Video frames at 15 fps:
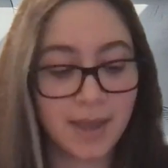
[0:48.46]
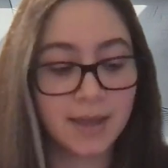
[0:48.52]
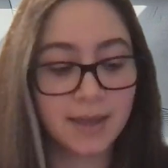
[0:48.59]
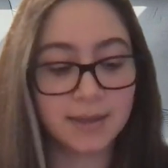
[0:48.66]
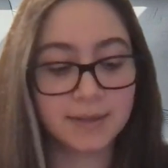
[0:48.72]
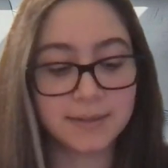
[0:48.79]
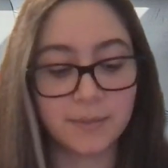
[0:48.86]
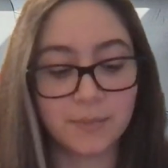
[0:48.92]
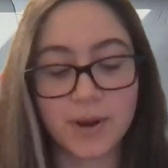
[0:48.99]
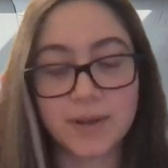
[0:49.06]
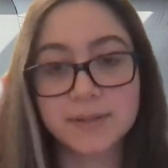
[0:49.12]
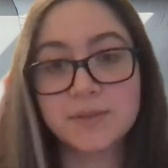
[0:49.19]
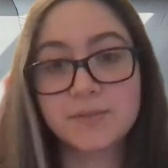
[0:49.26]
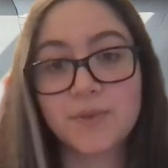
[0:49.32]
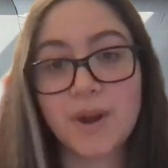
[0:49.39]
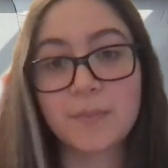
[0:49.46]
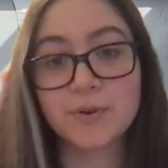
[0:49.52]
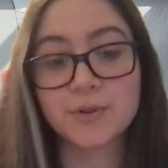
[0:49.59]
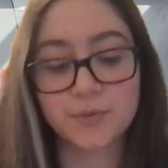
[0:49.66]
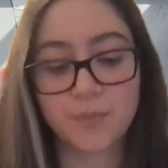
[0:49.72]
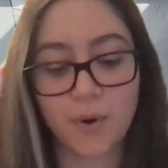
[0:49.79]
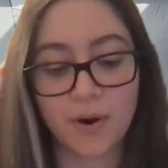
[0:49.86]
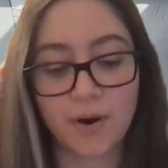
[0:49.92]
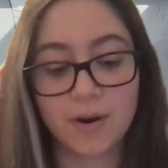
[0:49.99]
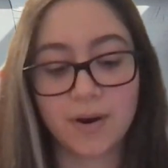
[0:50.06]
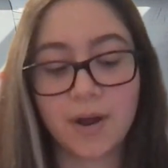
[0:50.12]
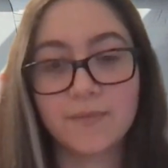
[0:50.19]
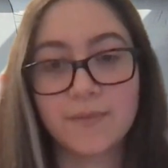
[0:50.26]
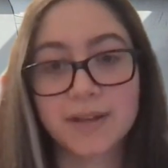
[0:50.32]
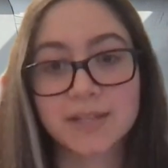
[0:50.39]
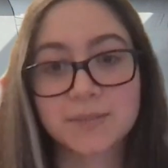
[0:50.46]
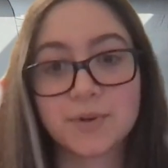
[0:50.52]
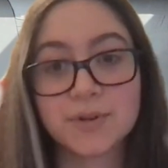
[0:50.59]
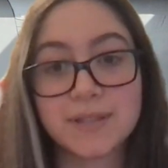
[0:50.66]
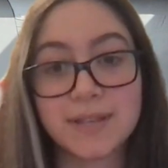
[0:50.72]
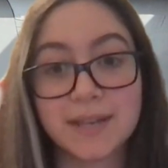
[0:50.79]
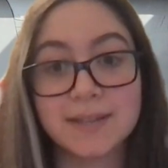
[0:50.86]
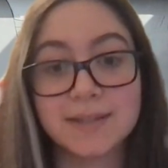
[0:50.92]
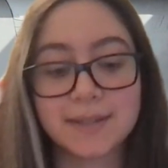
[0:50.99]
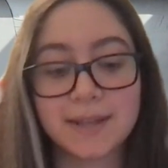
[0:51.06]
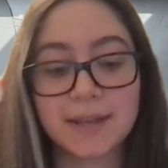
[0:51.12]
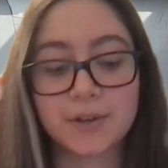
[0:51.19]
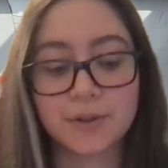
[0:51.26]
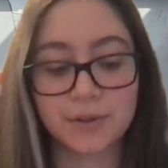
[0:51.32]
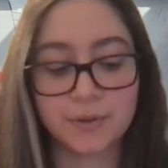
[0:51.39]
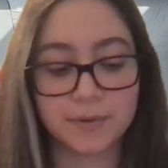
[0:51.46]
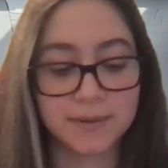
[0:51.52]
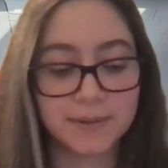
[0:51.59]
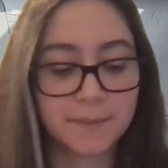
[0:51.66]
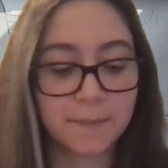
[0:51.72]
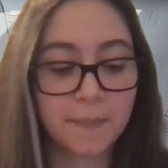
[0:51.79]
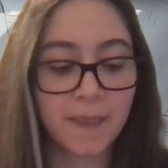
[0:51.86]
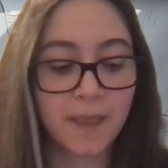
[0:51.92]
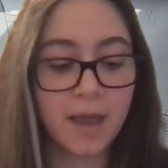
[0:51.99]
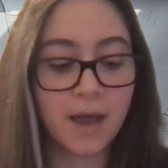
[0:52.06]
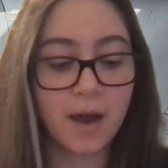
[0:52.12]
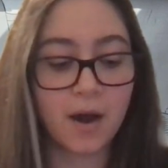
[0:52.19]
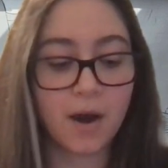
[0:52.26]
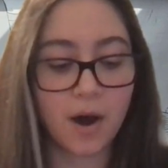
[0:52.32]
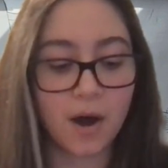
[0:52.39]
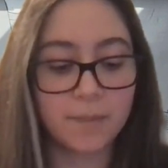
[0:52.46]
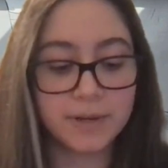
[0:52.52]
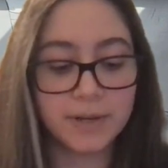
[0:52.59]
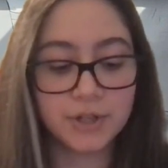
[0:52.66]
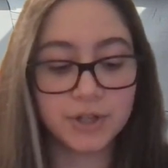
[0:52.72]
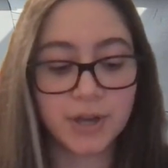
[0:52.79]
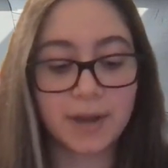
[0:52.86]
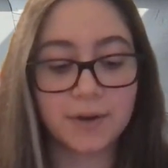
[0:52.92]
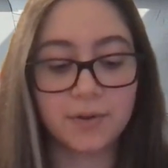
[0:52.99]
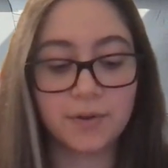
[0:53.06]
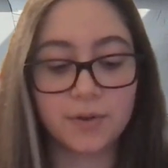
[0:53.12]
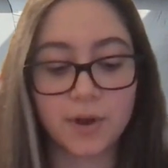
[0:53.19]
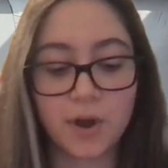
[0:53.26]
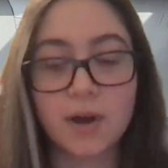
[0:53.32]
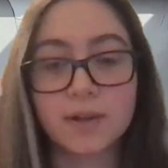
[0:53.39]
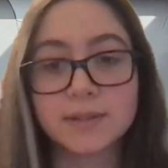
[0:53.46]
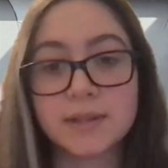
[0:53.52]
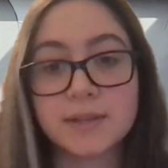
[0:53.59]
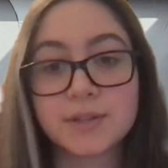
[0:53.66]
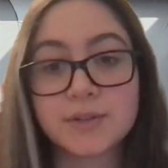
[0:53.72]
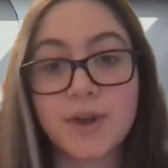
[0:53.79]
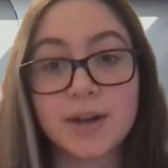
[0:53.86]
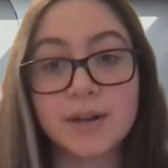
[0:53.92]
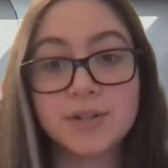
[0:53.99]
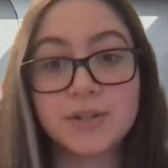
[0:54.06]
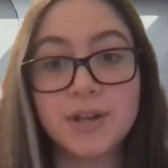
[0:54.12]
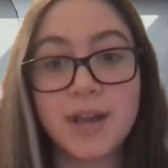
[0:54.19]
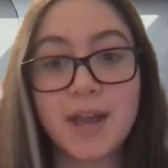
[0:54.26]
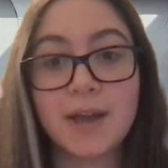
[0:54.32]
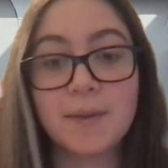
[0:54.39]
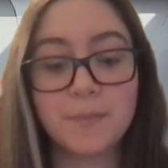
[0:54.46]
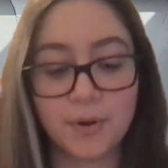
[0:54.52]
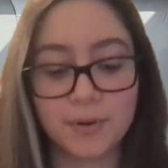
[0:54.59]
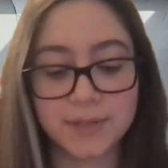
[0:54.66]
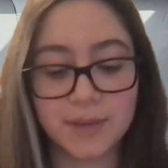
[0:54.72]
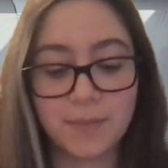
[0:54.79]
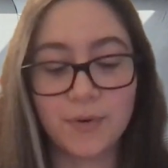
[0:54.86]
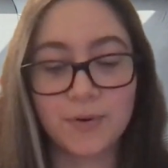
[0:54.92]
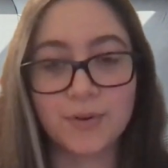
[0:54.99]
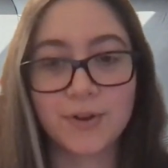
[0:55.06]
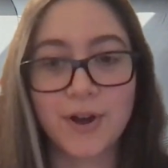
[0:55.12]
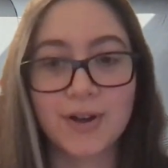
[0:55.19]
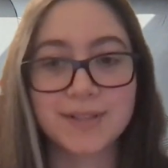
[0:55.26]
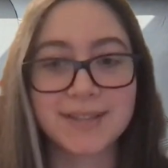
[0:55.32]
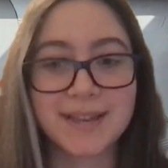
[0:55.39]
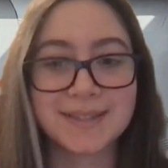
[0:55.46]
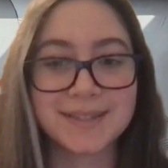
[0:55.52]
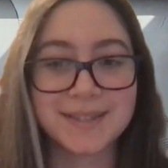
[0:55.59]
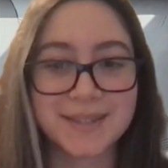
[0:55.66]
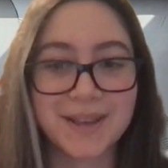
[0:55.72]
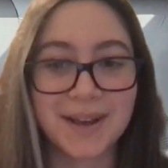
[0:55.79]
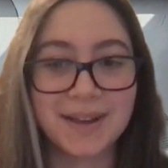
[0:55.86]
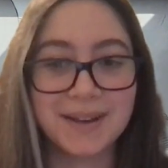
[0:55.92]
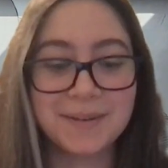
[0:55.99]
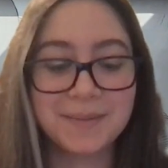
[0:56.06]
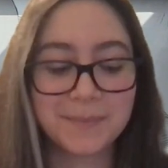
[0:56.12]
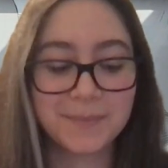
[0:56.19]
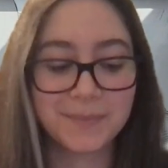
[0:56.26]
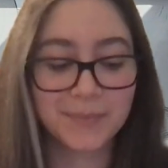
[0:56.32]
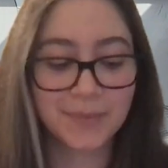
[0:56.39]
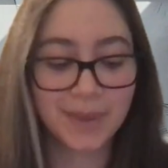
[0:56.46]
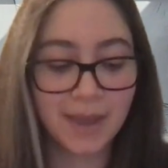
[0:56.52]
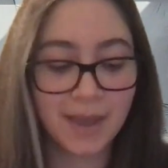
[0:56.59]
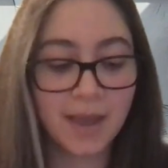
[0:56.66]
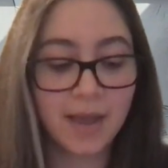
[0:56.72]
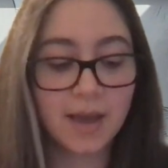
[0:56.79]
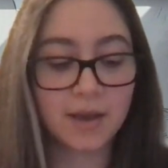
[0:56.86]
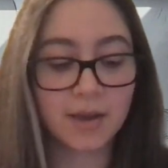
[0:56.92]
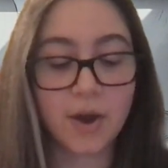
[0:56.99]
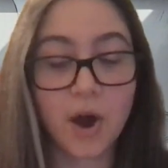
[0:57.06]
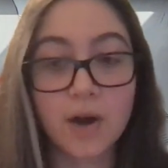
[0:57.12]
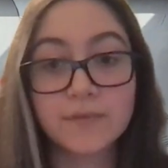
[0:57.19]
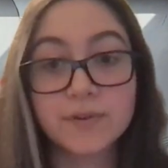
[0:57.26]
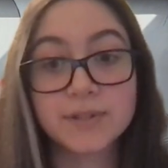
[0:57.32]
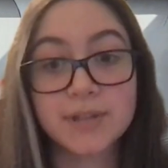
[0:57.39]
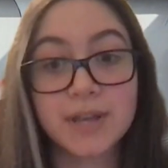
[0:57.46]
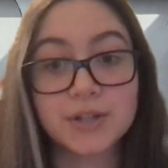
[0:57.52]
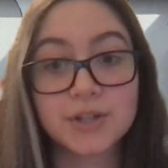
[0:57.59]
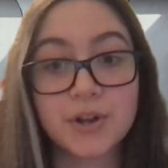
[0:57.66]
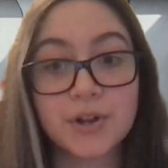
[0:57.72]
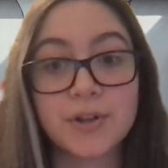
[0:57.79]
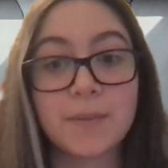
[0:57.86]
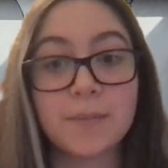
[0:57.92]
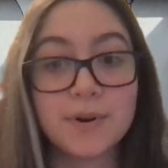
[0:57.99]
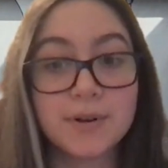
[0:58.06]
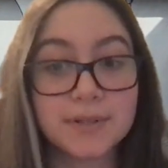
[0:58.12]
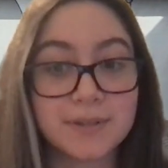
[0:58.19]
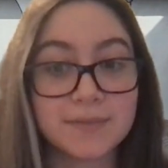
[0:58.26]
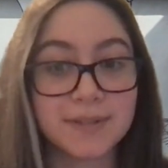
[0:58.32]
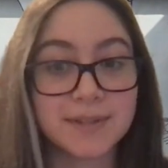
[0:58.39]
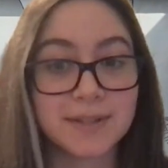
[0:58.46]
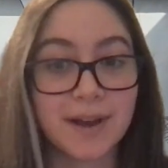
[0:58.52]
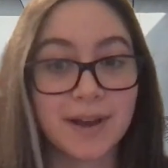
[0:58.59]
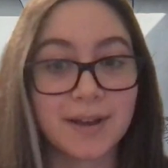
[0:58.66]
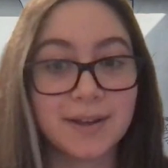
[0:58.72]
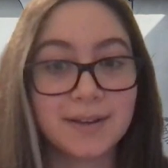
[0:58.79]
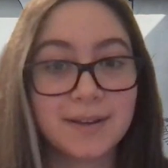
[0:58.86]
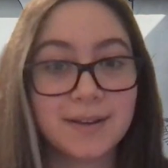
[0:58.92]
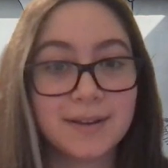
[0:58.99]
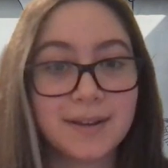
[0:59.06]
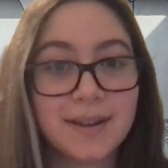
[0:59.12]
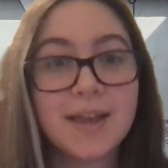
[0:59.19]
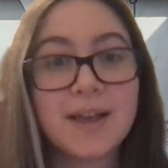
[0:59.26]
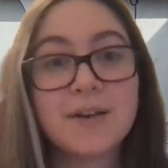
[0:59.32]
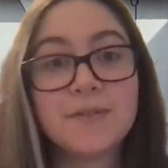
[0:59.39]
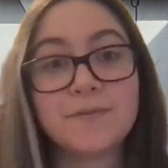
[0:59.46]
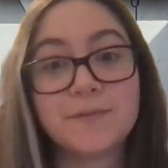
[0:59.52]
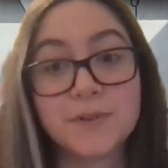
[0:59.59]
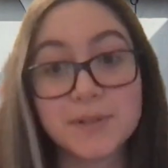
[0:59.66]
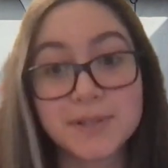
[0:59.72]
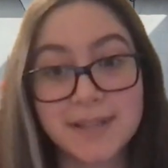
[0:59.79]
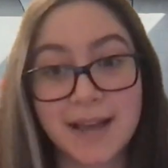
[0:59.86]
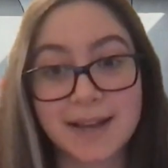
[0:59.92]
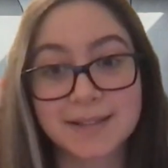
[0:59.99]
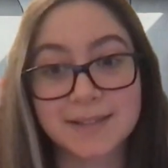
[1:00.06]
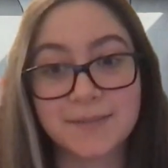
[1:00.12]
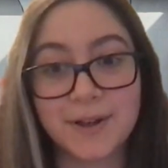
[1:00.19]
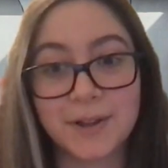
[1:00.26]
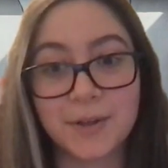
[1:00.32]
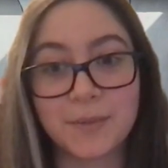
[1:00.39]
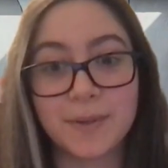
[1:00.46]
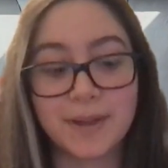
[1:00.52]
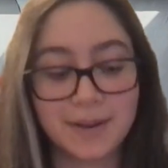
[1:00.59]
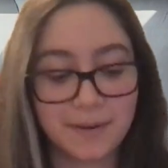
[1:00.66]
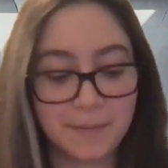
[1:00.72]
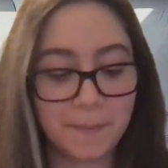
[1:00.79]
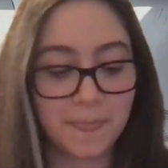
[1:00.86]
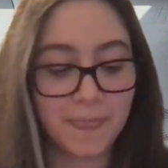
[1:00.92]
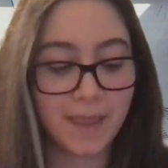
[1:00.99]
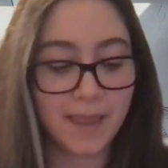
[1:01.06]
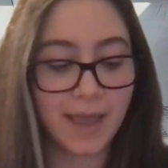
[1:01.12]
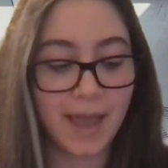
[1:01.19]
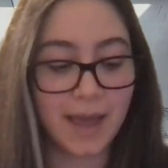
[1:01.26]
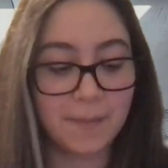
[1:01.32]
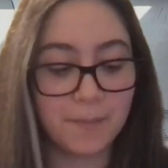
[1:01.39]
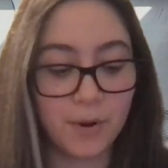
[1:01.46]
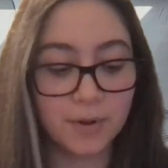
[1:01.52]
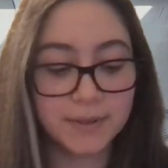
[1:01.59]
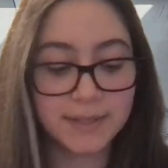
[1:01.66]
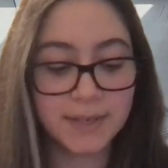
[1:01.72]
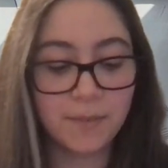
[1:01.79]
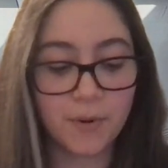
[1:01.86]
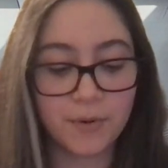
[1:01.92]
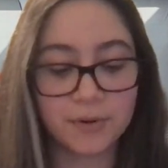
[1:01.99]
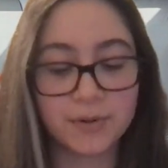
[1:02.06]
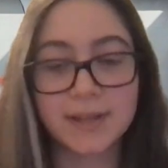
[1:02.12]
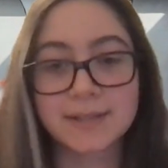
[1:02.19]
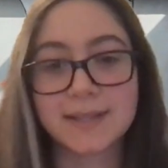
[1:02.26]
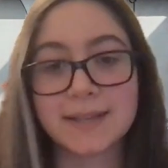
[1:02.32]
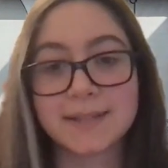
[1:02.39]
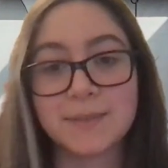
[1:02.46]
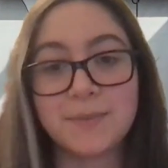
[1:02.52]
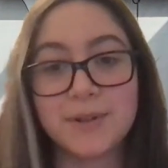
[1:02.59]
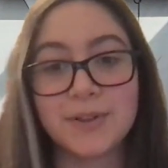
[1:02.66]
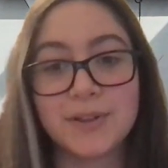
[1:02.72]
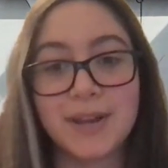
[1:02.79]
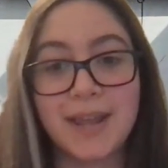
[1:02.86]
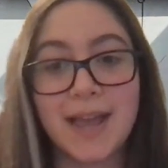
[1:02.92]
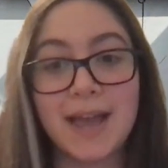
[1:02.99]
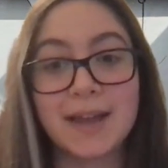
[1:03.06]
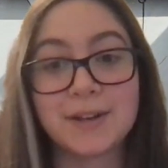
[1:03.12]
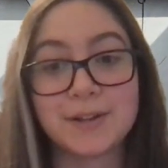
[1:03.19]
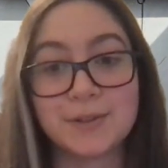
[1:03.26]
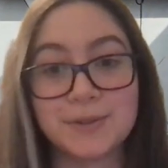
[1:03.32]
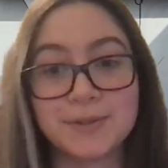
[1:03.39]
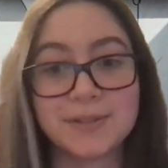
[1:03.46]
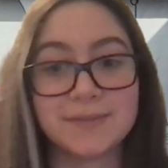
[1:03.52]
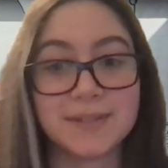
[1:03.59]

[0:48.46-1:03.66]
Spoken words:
His impressive repertoire of expertise includes omnichannel content strategy and multimodal content design, conversational and immersive design, full stack development, and multimodal accessibility and inclusive